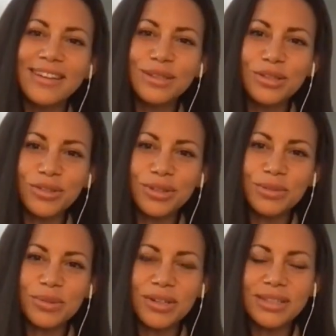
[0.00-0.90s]
digital
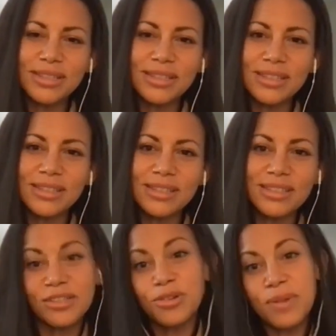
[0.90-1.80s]
experiences and
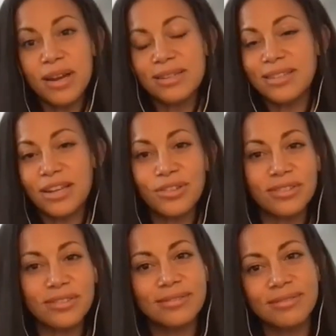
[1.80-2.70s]
digital
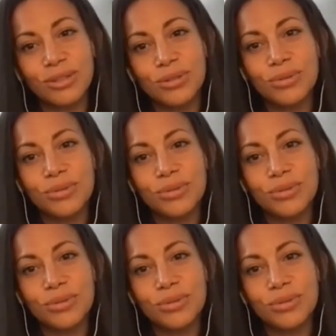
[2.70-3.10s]
monetization too.